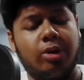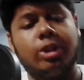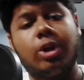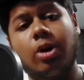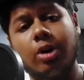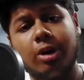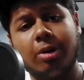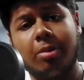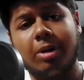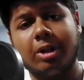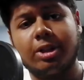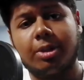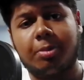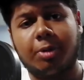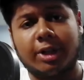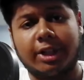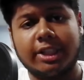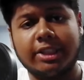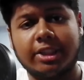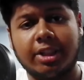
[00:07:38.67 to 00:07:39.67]
talking about the
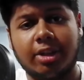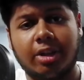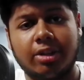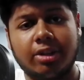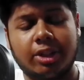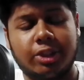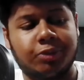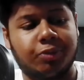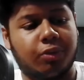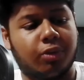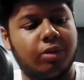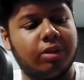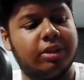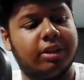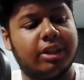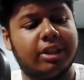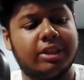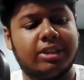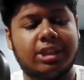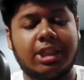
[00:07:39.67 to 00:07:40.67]
protection on this phone,
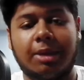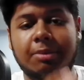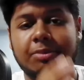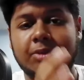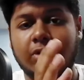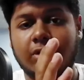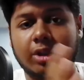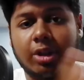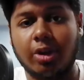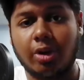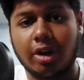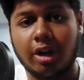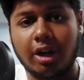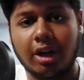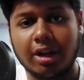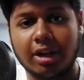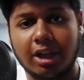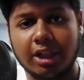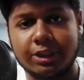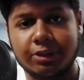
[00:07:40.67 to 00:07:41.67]
this comes with Gorilla
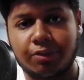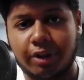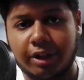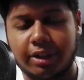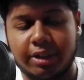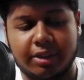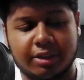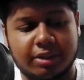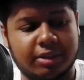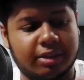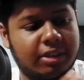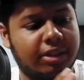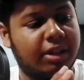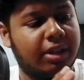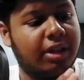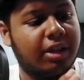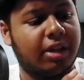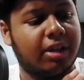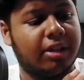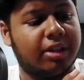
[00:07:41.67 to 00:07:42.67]
Glass Victus.
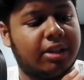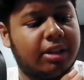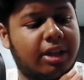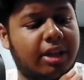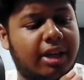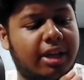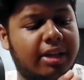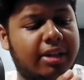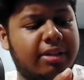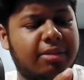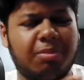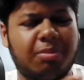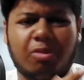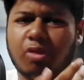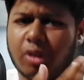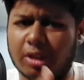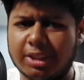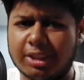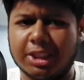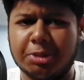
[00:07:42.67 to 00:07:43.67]
And
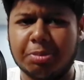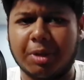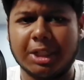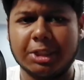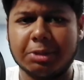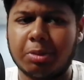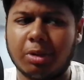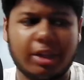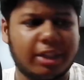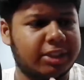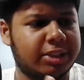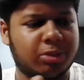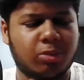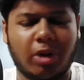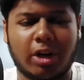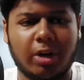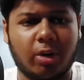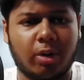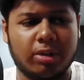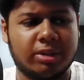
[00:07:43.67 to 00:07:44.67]
for this price point, it's
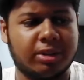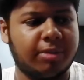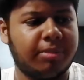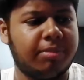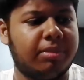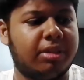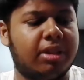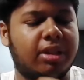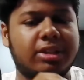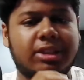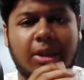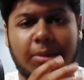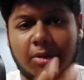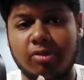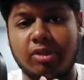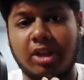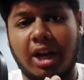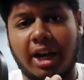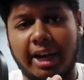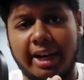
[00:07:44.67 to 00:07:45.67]
quite awesome. Some of
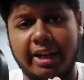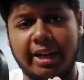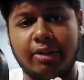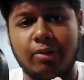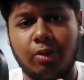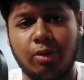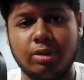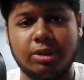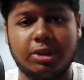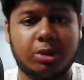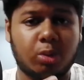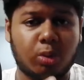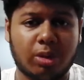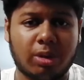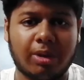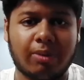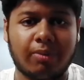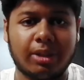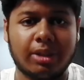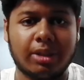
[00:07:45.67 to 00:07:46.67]
the high end phones do
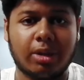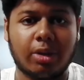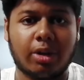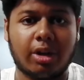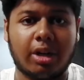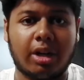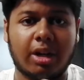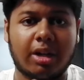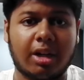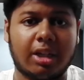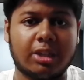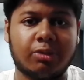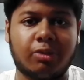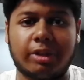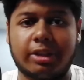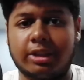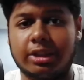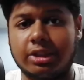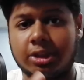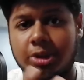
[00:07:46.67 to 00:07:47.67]
come with Gorilla Glass
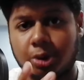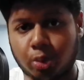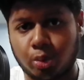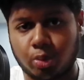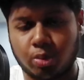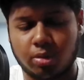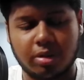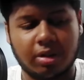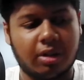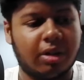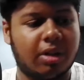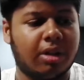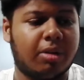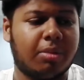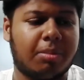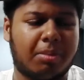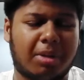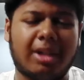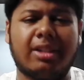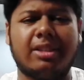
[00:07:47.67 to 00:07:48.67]
Victus too,
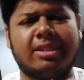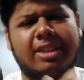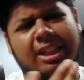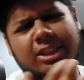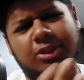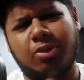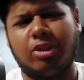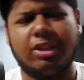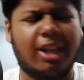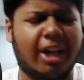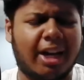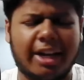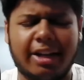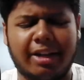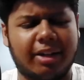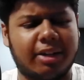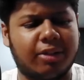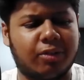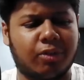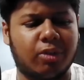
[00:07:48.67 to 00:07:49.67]
but that's for the higher
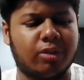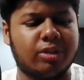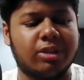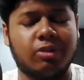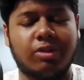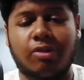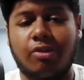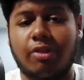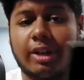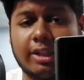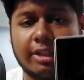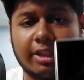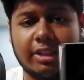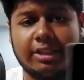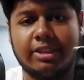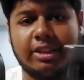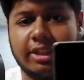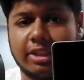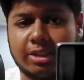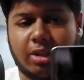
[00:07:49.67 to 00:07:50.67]
end phones.
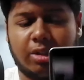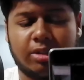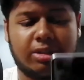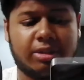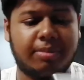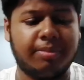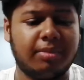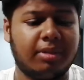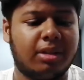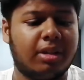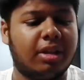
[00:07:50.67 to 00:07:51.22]
Victus is awesome.